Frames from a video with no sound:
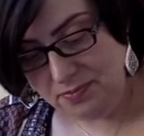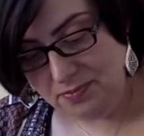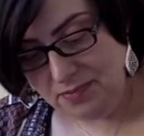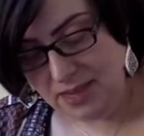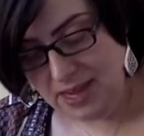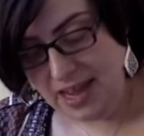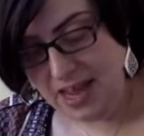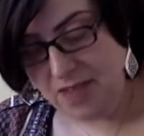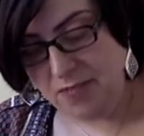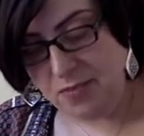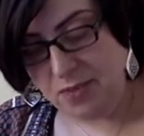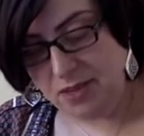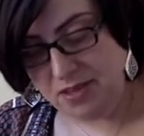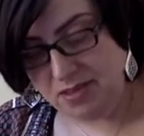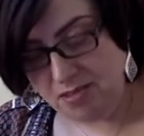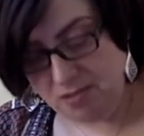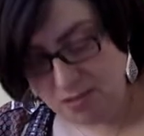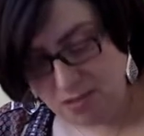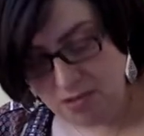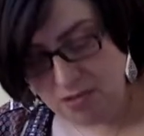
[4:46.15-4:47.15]
There have been
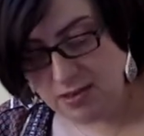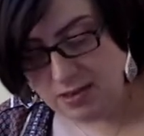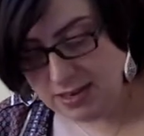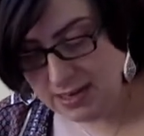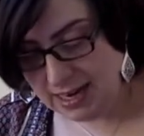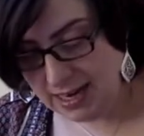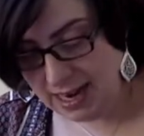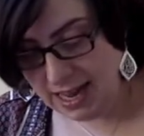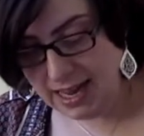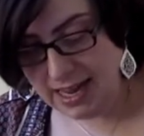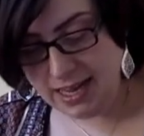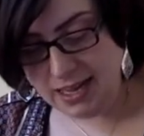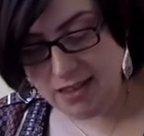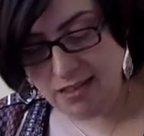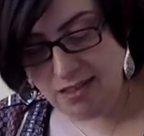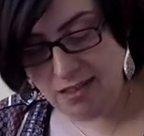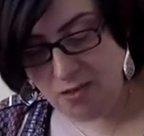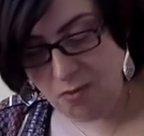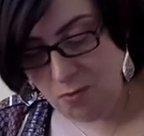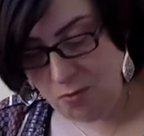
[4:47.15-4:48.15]
certain
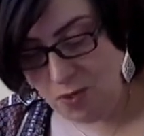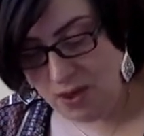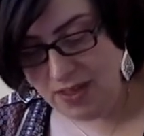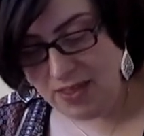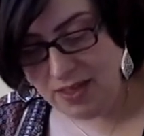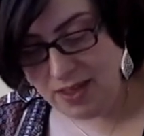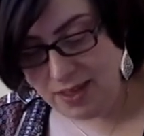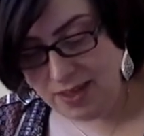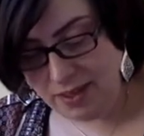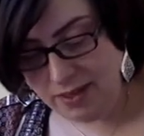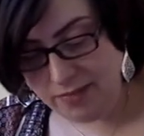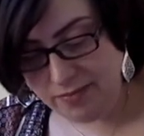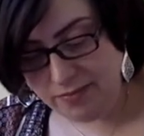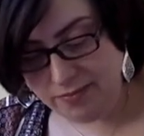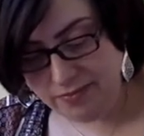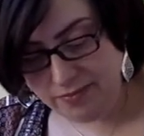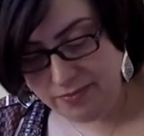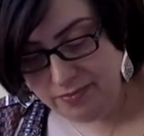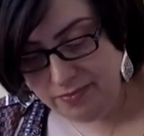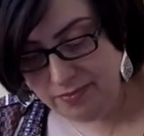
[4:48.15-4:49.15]
delays, whether
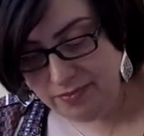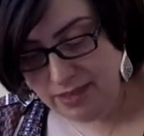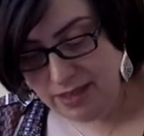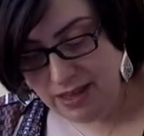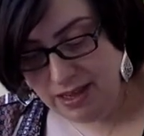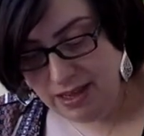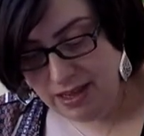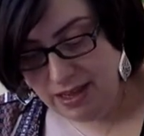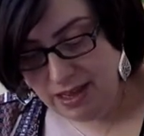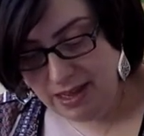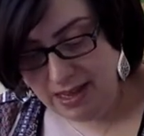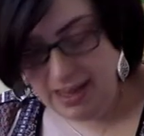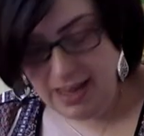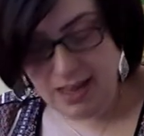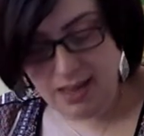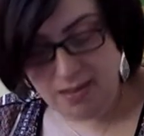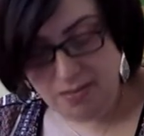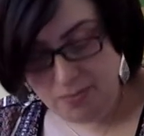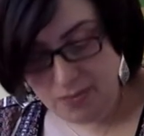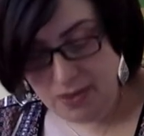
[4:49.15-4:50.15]
it
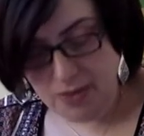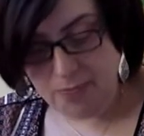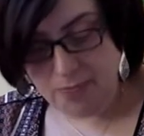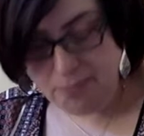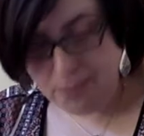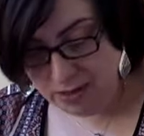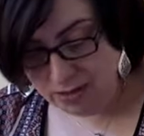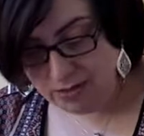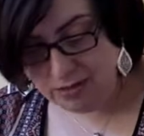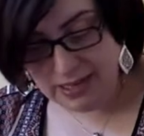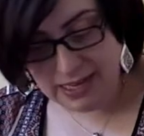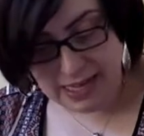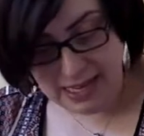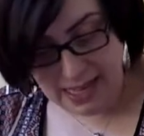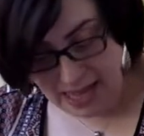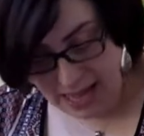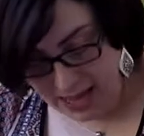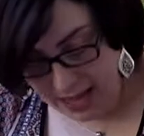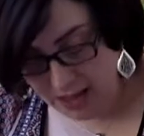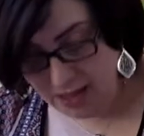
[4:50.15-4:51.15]
has been building
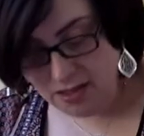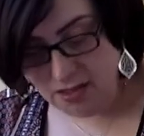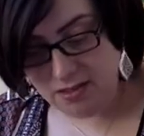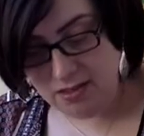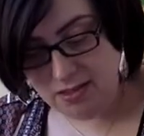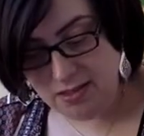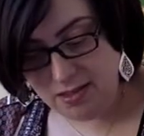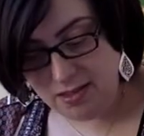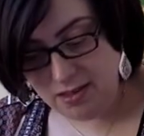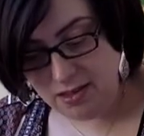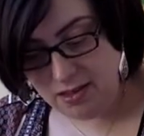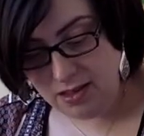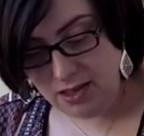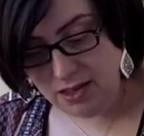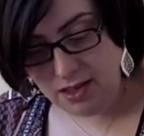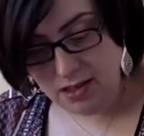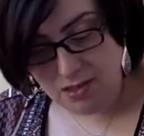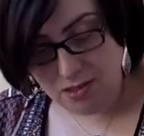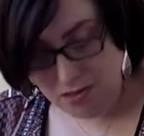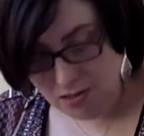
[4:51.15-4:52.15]
a house,
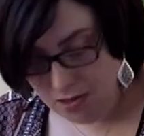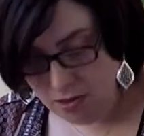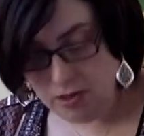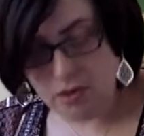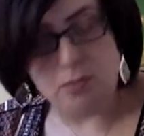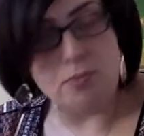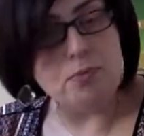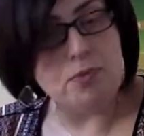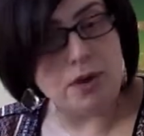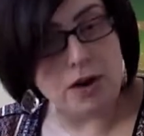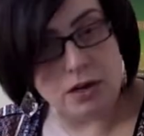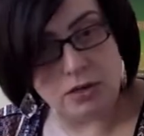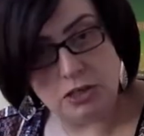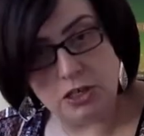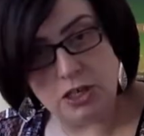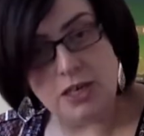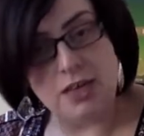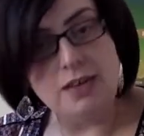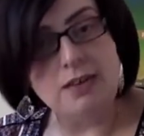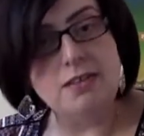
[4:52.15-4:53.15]
certain
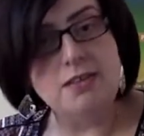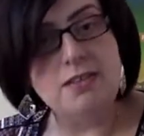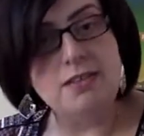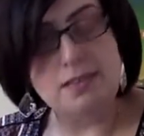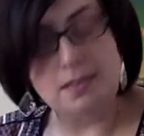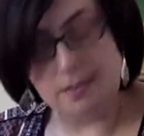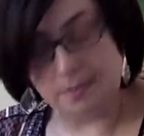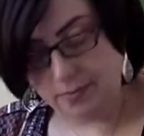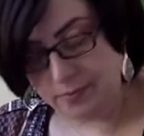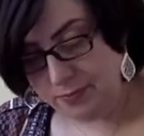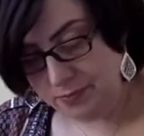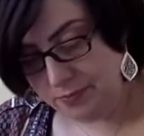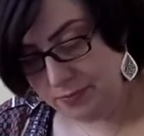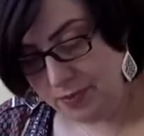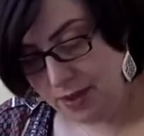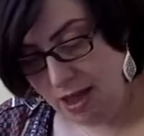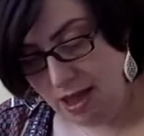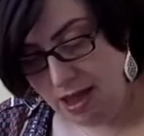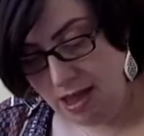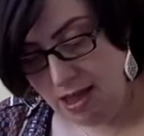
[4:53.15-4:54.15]
projects,
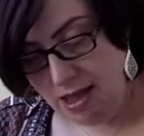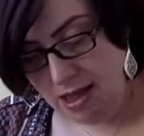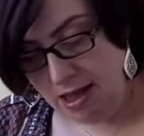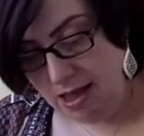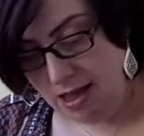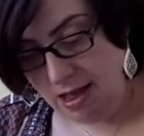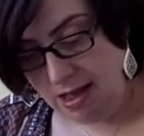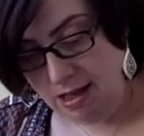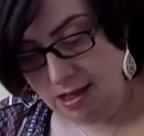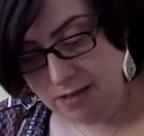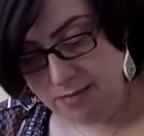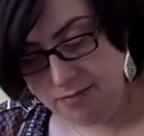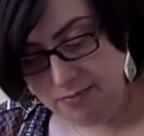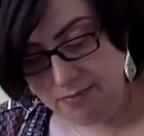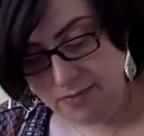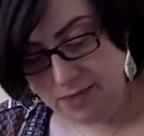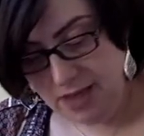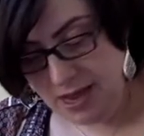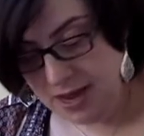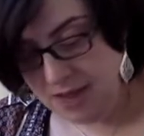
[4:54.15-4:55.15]

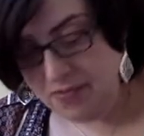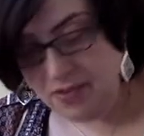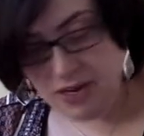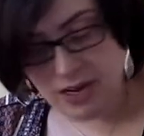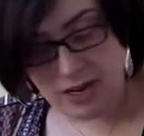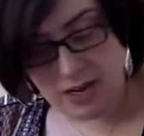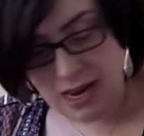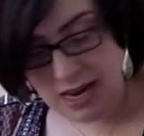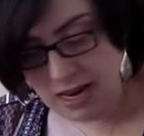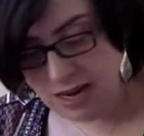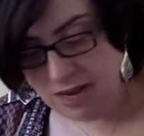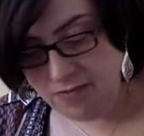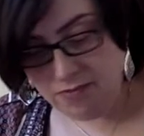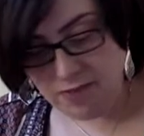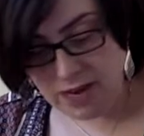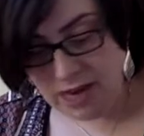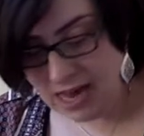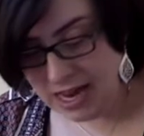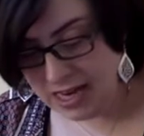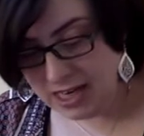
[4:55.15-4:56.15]
even in
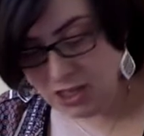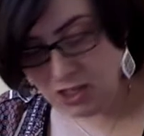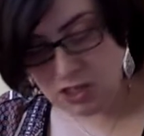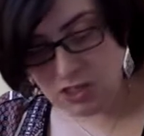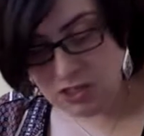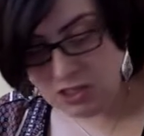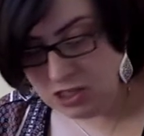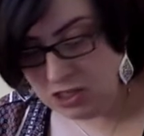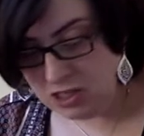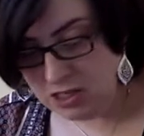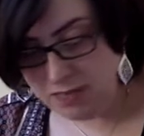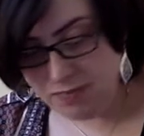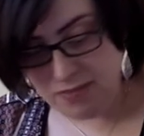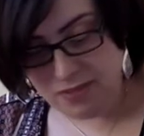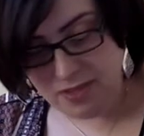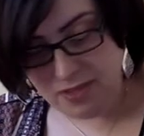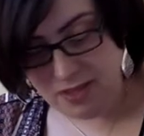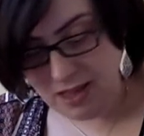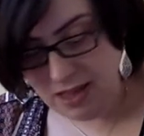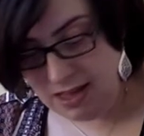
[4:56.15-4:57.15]

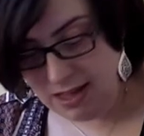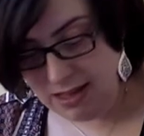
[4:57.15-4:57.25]
relationships,